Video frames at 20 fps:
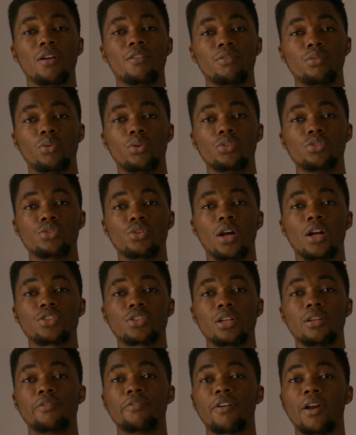everyone to
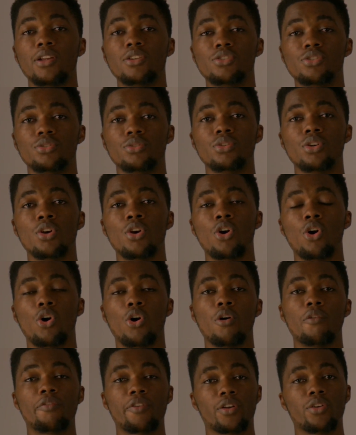actually find you
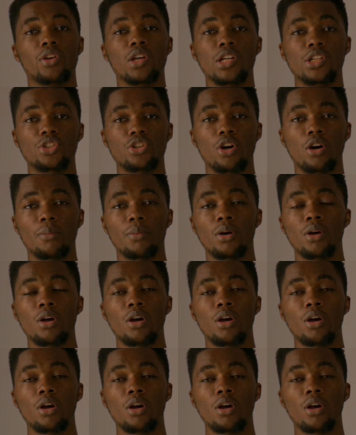or offer you a job.